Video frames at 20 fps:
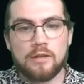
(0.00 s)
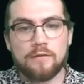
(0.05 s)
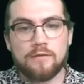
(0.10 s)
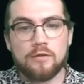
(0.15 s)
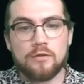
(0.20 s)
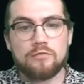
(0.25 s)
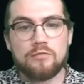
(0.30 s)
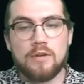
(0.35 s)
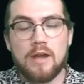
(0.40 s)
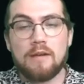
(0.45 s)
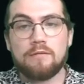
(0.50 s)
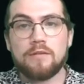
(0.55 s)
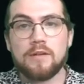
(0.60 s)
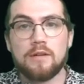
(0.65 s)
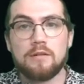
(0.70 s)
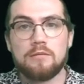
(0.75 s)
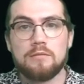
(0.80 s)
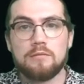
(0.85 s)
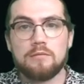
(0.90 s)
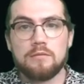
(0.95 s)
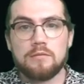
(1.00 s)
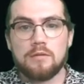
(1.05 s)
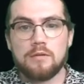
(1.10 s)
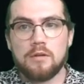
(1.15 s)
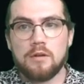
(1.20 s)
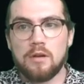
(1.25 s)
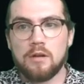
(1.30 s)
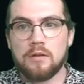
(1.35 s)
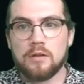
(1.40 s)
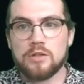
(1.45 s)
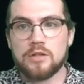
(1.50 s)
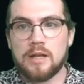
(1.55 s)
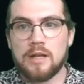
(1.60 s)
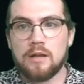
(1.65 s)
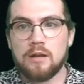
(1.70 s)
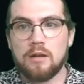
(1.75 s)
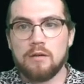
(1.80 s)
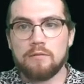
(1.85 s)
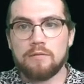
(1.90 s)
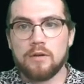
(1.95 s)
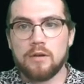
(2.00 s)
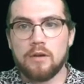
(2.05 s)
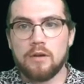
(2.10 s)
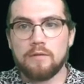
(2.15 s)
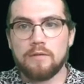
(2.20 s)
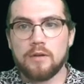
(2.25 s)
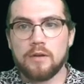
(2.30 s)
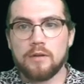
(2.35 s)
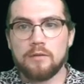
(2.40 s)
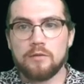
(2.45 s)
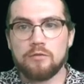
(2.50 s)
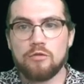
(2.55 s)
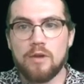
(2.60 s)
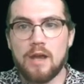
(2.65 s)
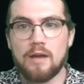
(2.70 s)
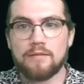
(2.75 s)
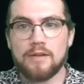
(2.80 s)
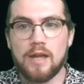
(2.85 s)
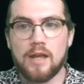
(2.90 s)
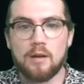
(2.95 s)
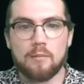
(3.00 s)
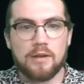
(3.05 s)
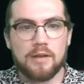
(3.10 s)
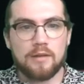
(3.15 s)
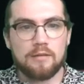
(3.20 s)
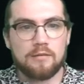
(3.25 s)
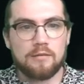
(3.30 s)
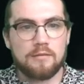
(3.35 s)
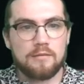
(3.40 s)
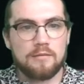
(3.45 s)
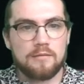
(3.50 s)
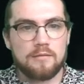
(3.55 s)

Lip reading: the first draft video on the channel of a draft and a playthrough.